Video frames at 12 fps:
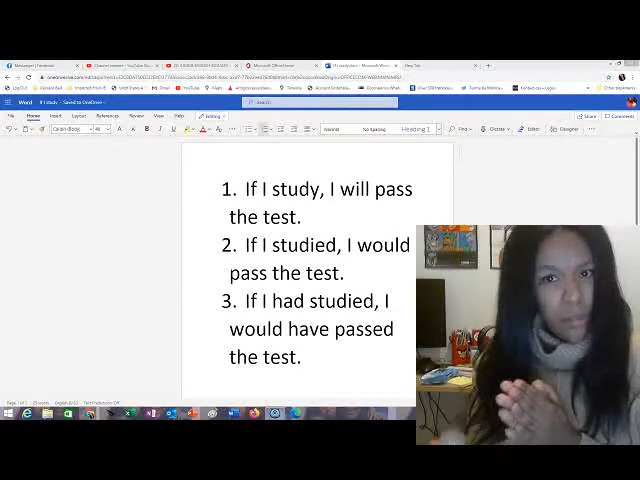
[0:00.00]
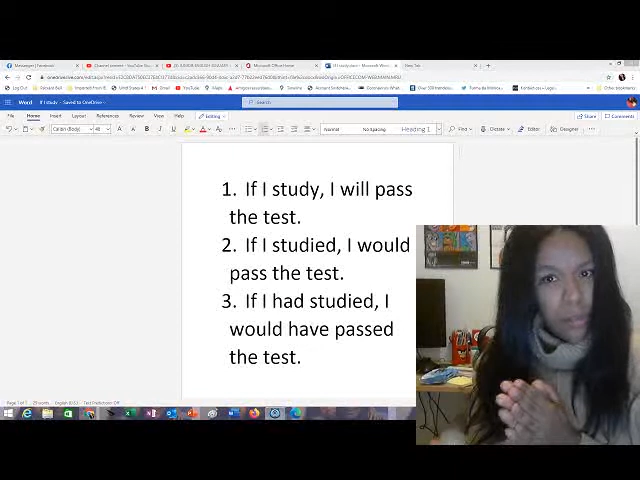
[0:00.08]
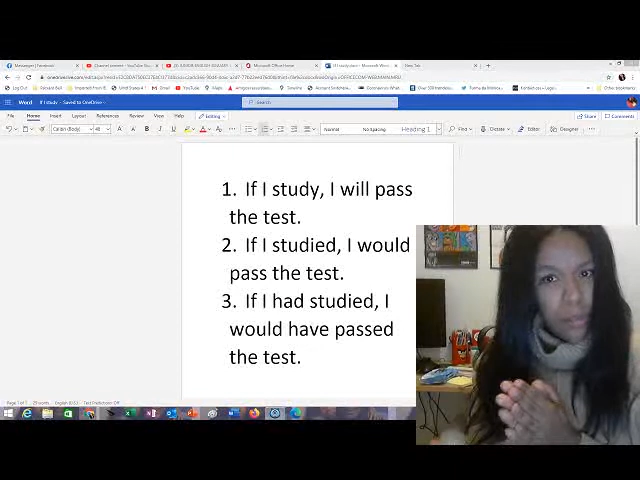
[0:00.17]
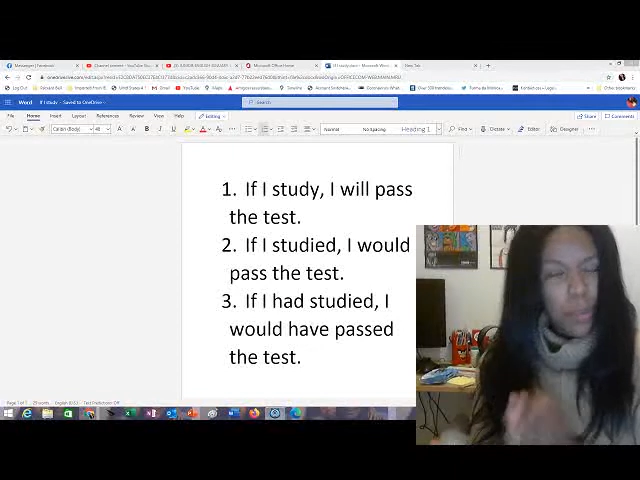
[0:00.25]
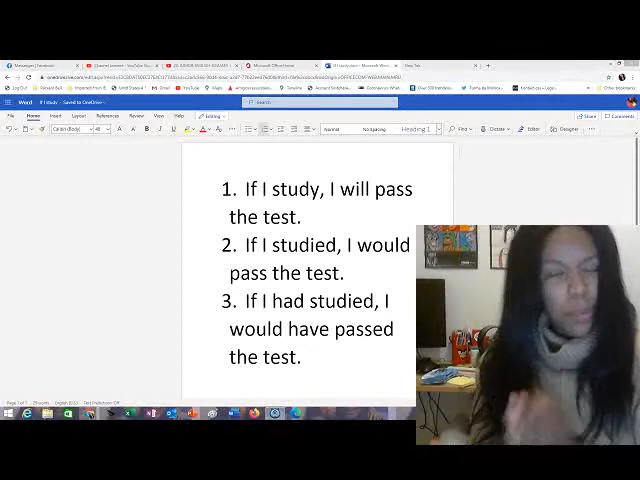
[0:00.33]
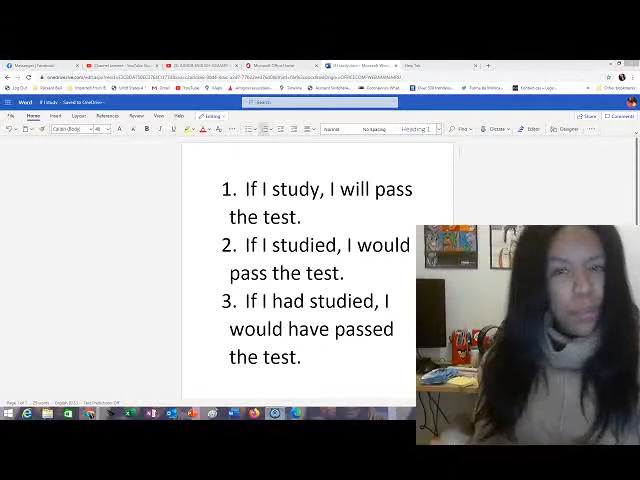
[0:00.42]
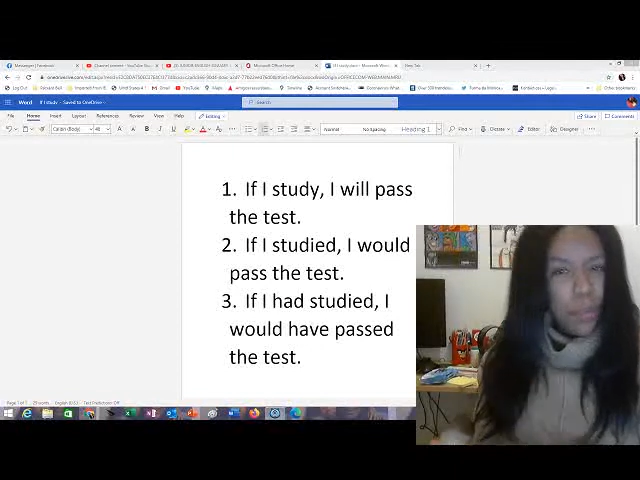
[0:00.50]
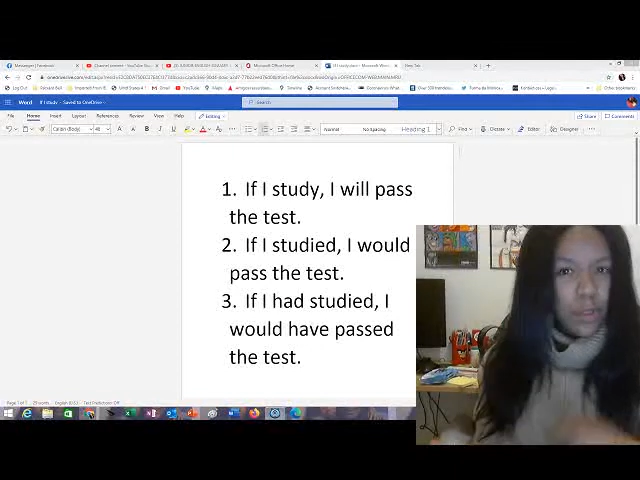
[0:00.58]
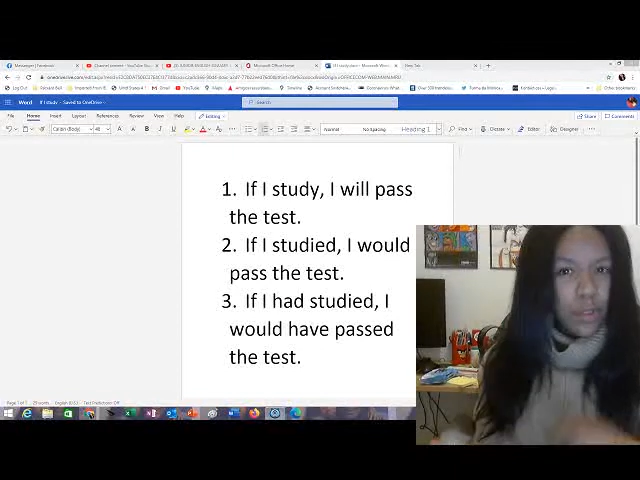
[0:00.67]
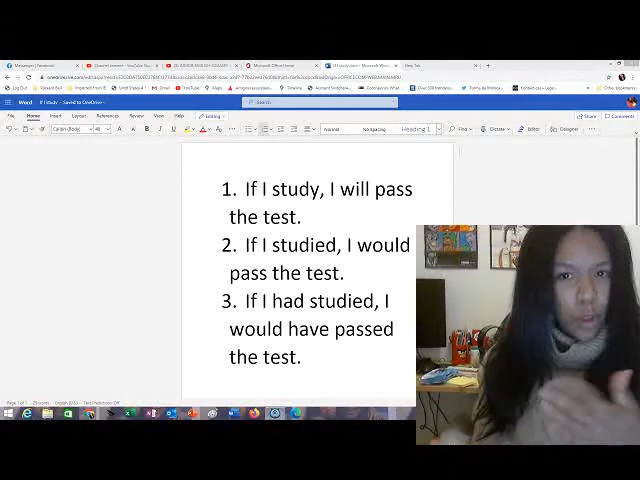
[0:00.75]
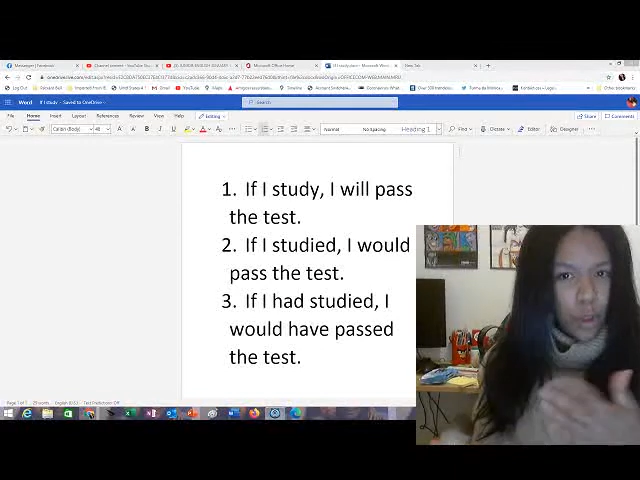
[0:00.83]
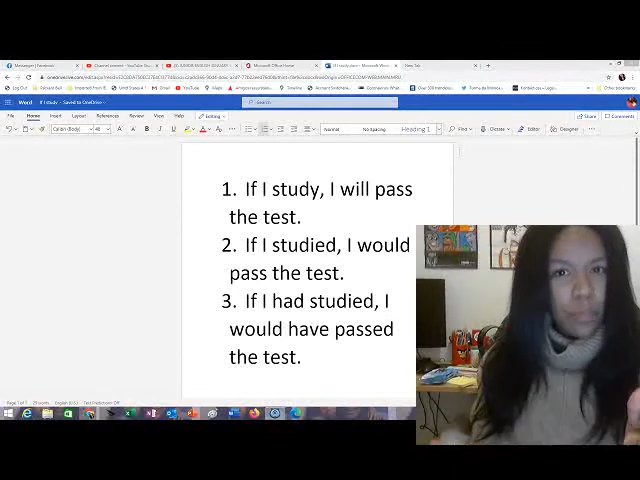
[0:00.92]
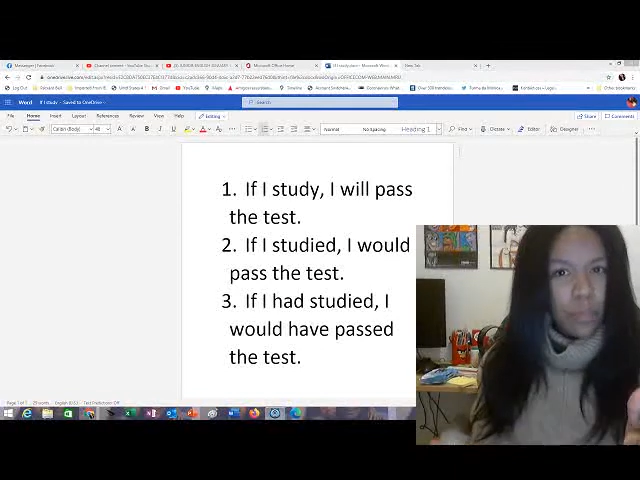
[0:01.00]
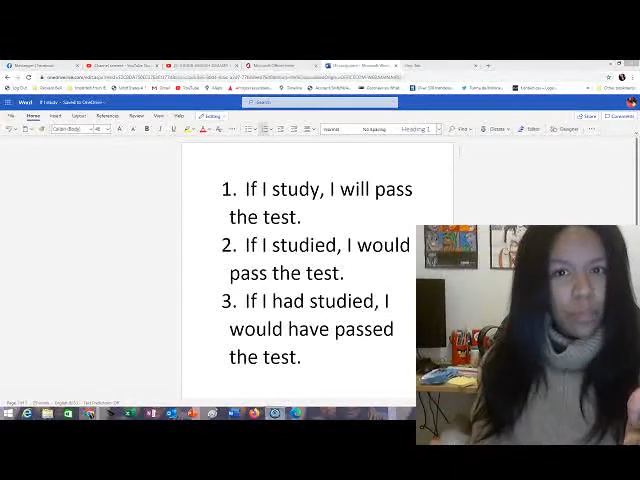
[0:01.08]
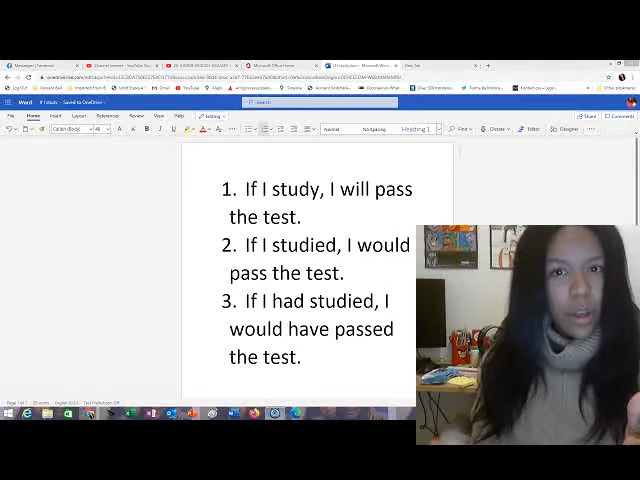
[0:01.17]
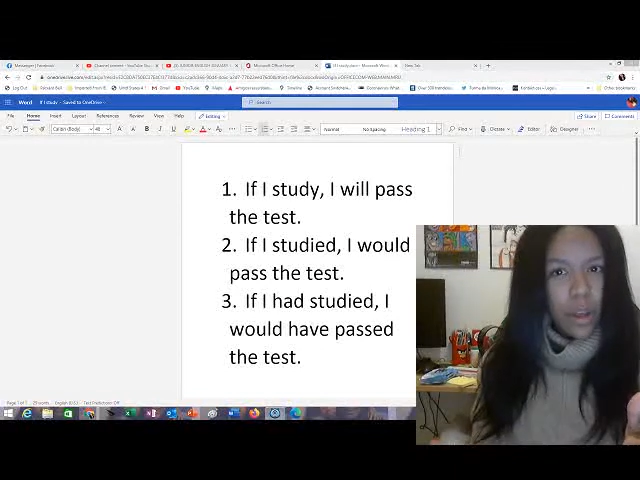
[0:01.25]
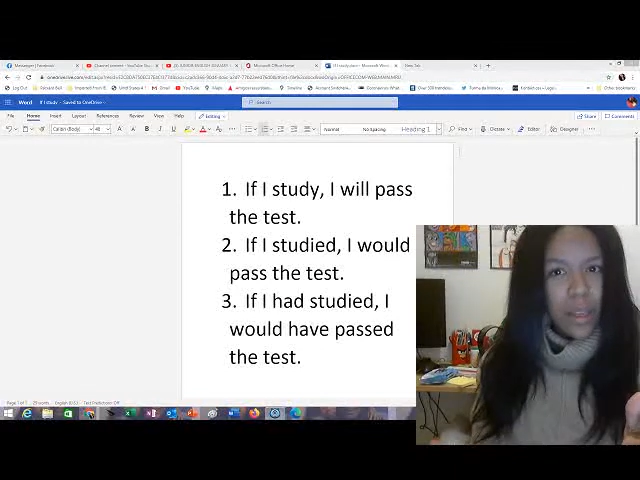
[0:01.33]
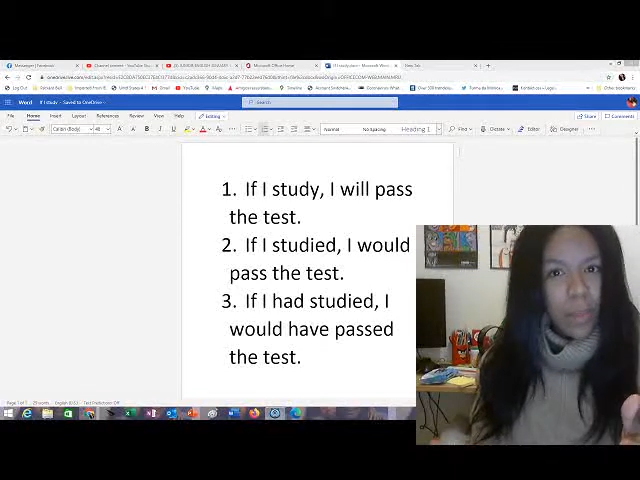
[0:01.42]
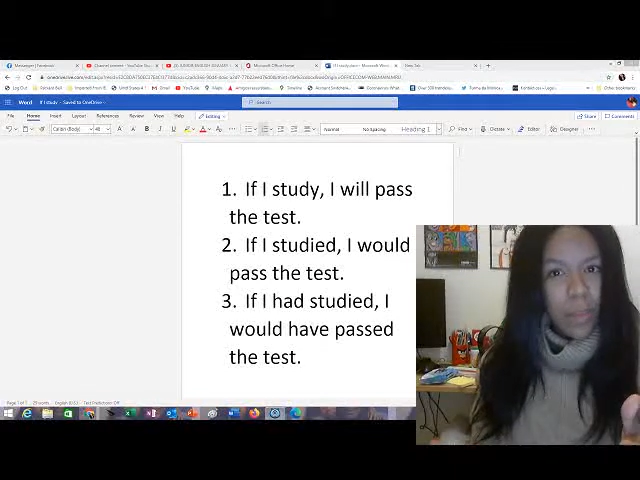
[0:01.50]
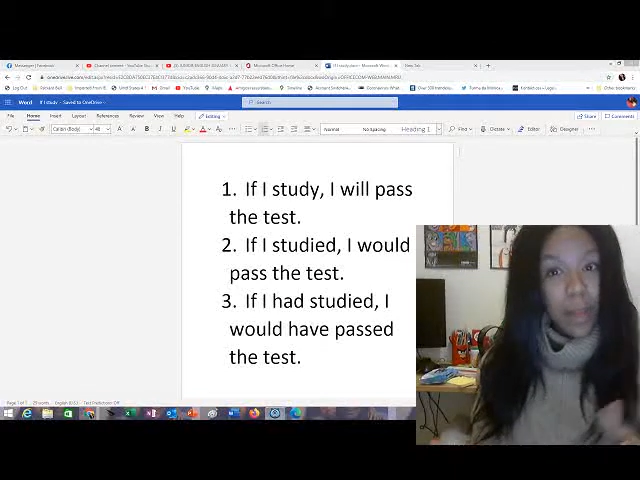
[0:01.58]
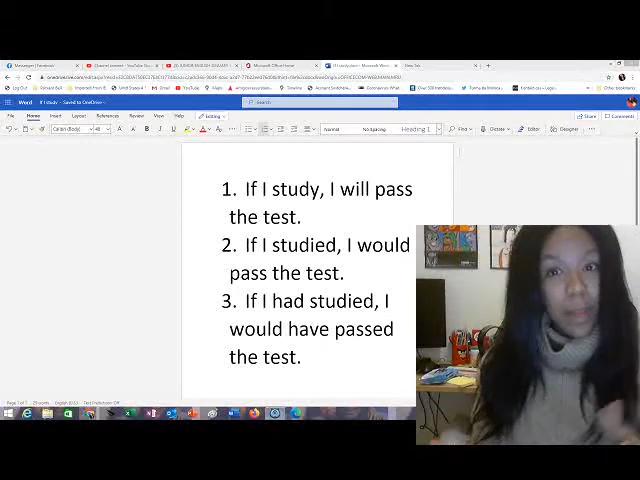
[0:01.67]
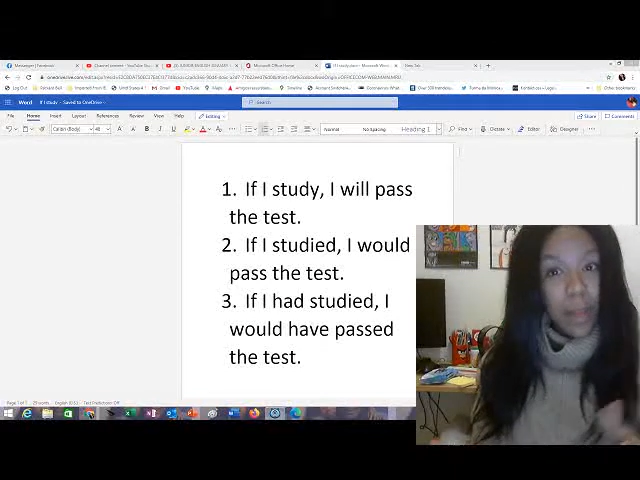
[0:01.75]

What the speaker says: but people know what I'm talking about,